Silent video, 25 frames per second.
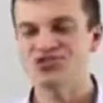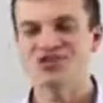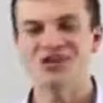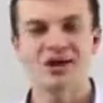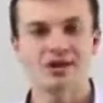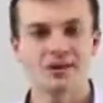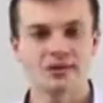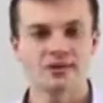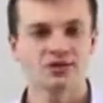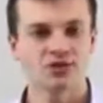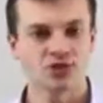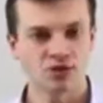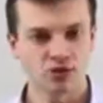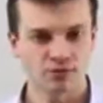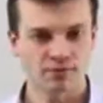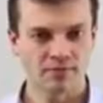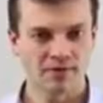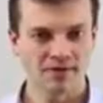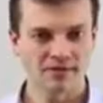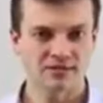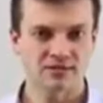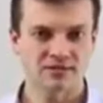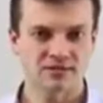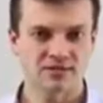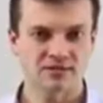or challenge
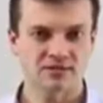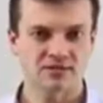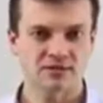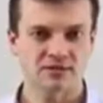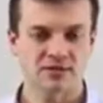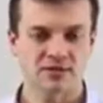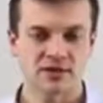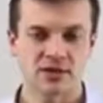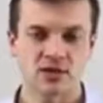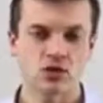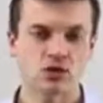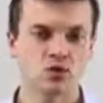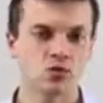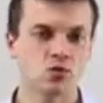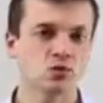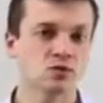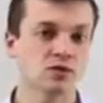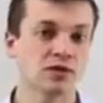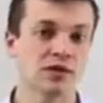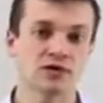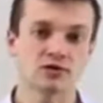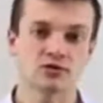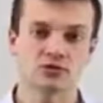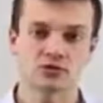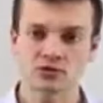in your business that
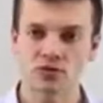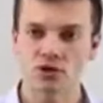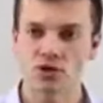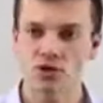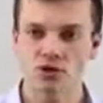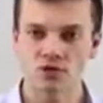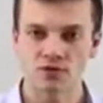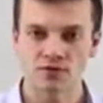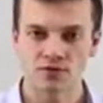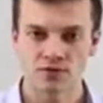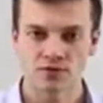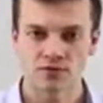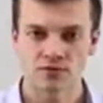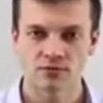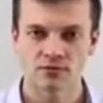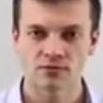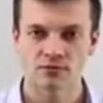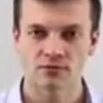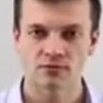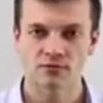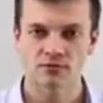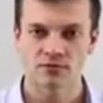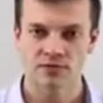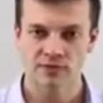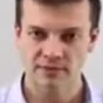you would like to solve.
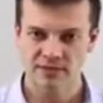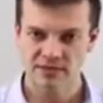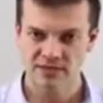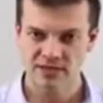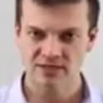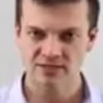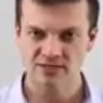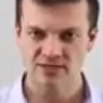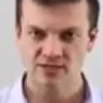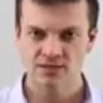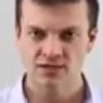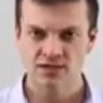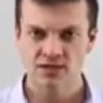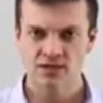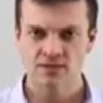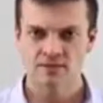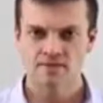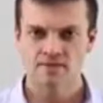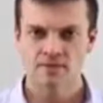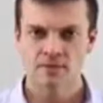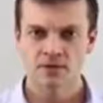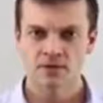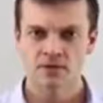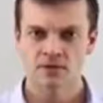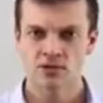Does that make sense?
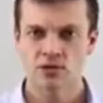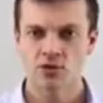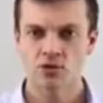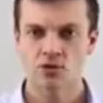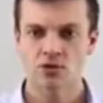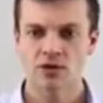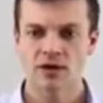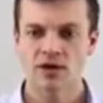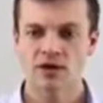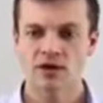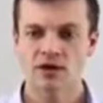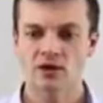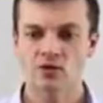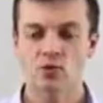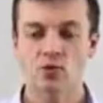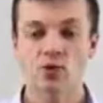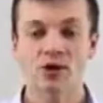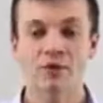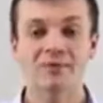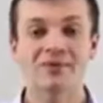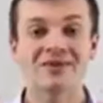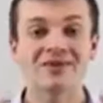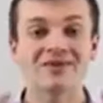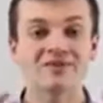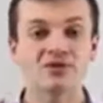So,
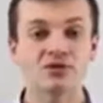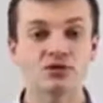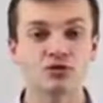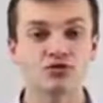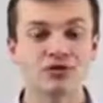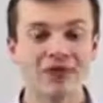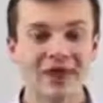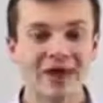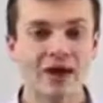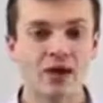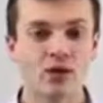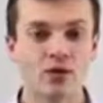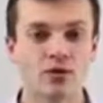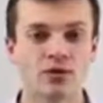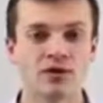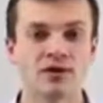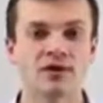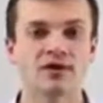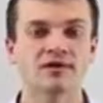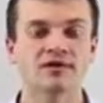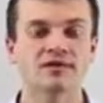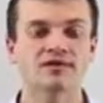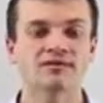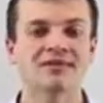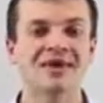and what I'm giving you
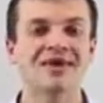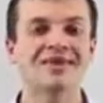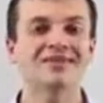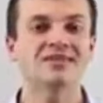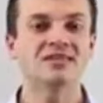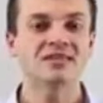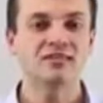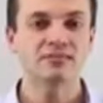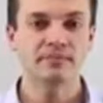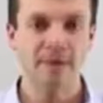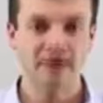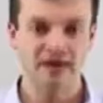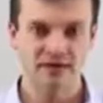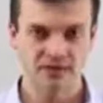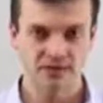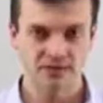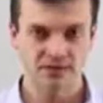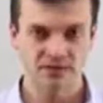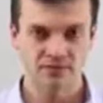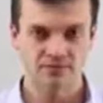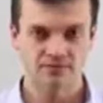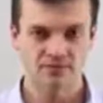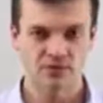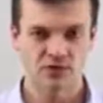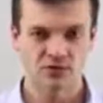now is a lead
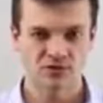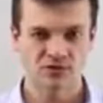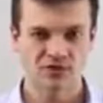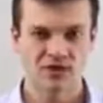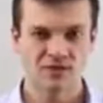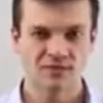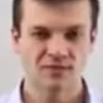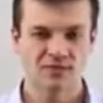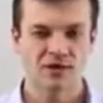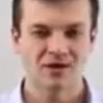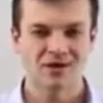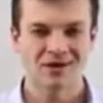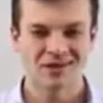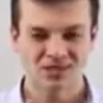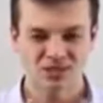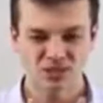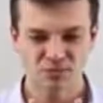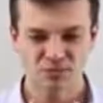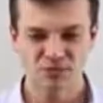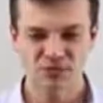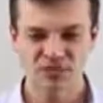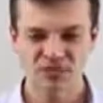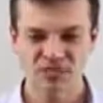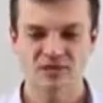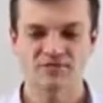magnet. You see,
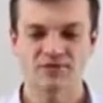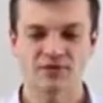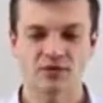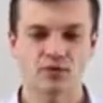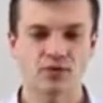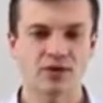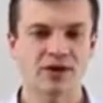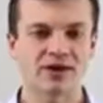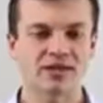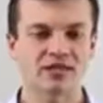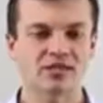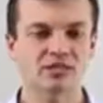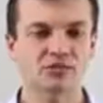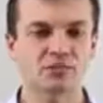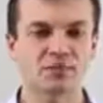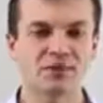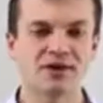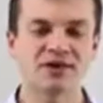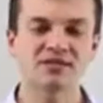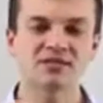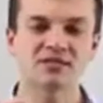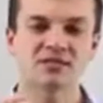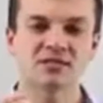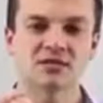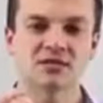it's specific, right?
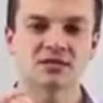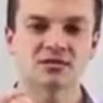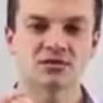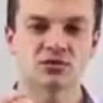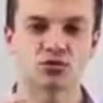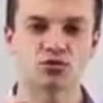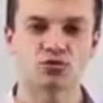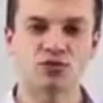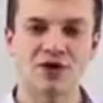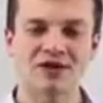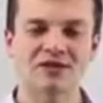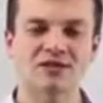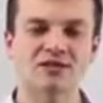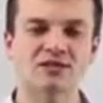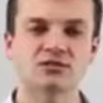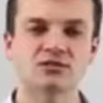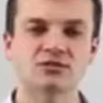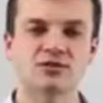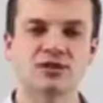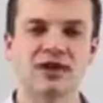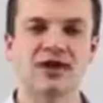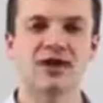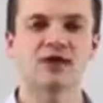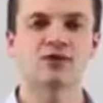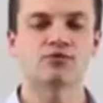It speaks
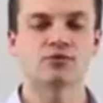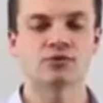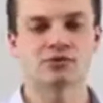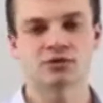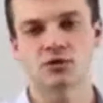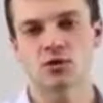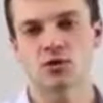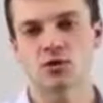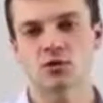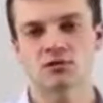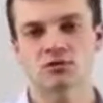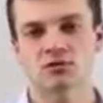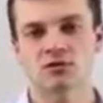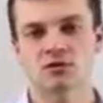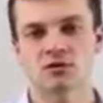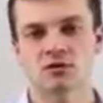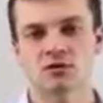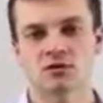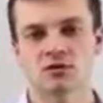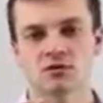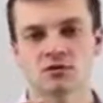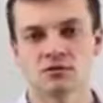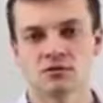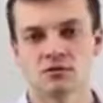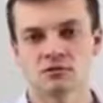directly to the end
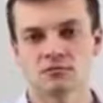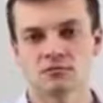result